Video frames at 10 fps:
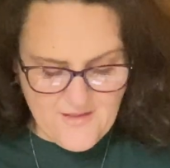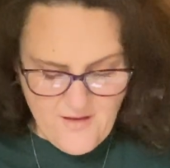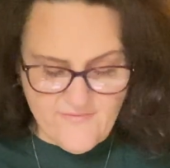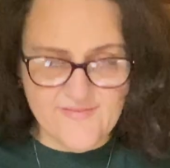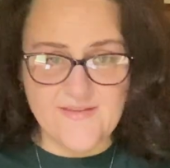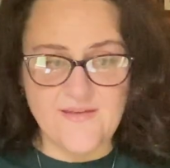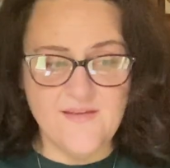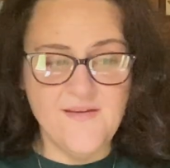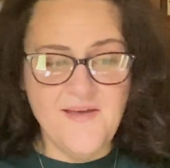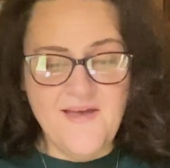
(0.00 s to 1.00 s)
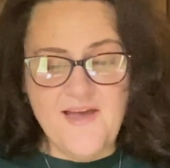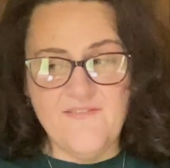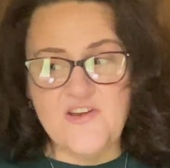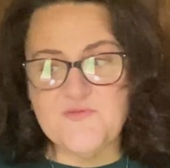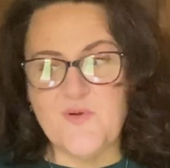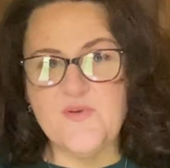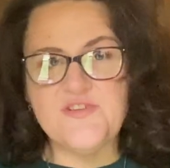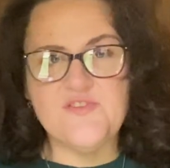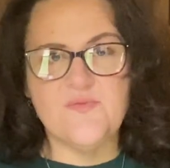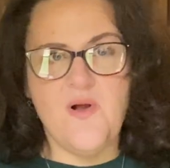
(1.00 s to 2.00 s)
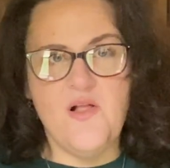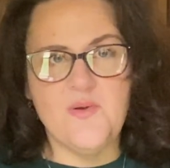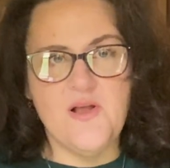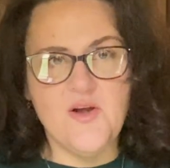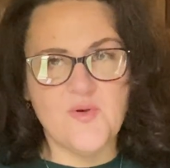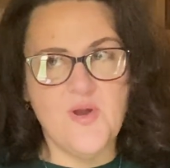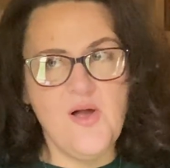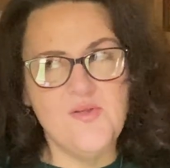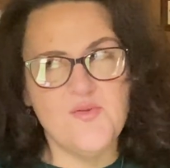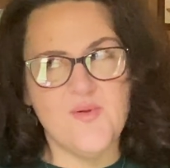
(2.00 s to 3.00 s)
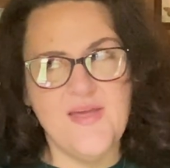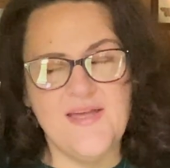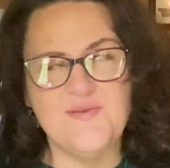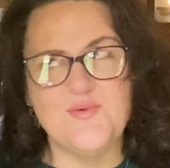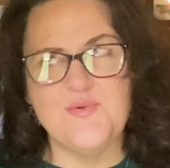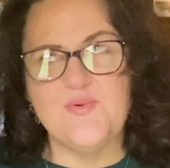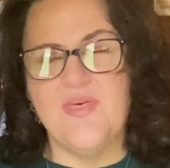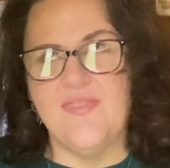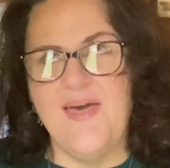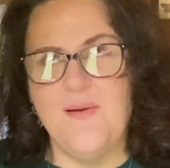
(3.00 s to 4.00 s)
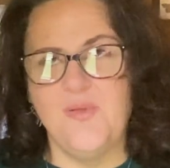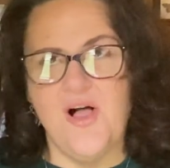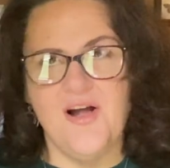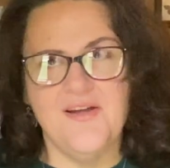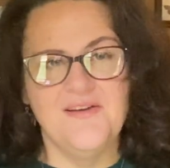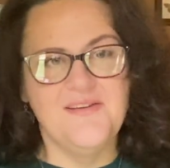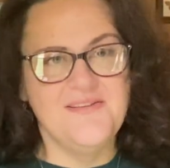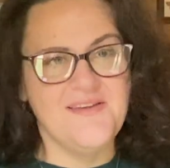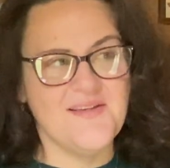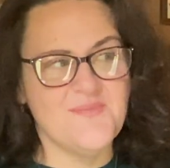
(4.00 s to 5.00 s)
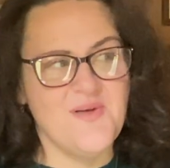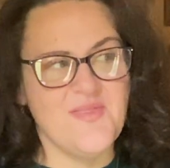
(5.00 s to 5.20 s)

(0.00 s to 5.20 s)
Obviously, I finished my witches from Hollow and Hawk on Hollow, so I can't do that block next month.